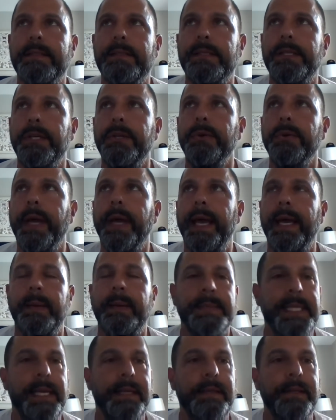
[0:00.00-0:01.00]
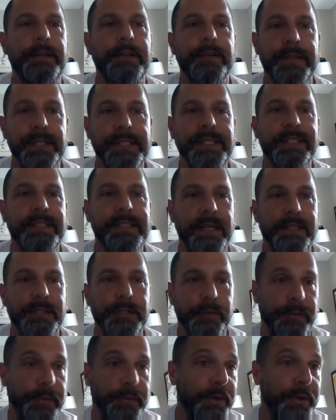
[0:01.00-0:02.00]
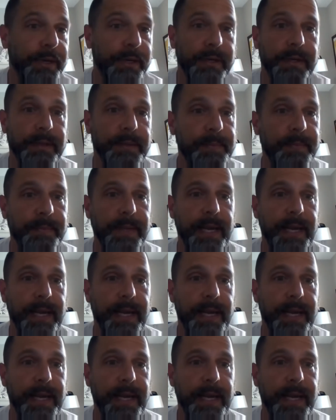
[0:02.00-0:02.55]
two games at the University of Central Florida